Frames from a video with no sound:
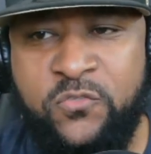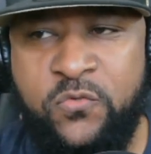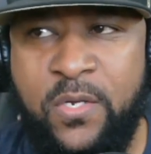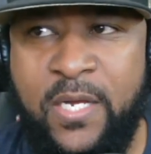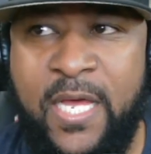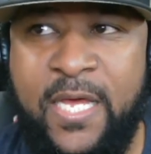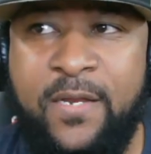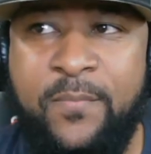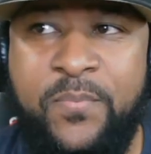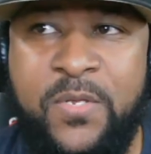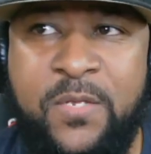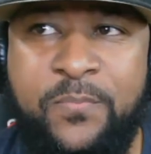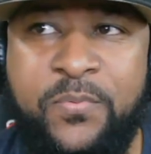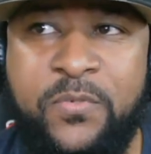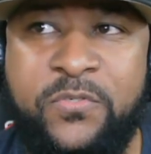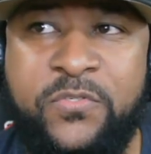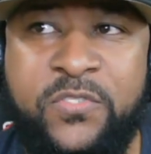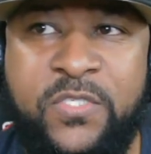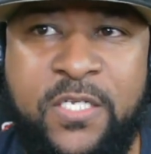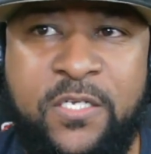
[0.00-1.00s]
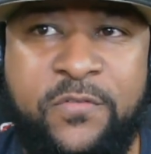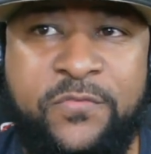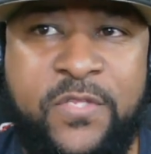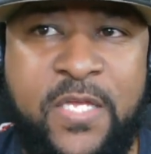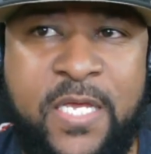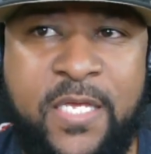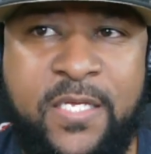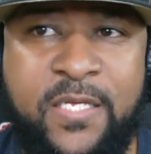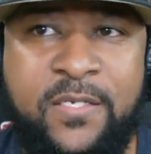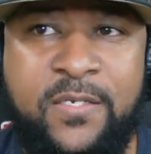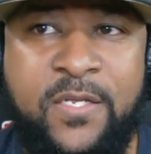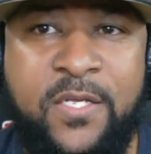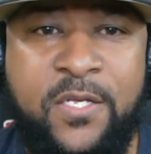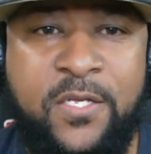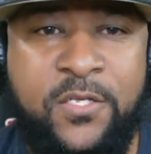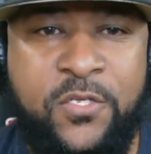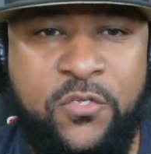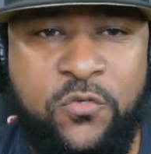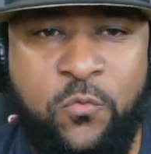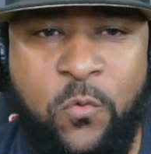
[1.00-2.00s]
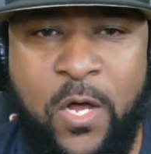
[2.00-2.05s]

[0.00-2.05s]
So a lot of people still thinking, "Q,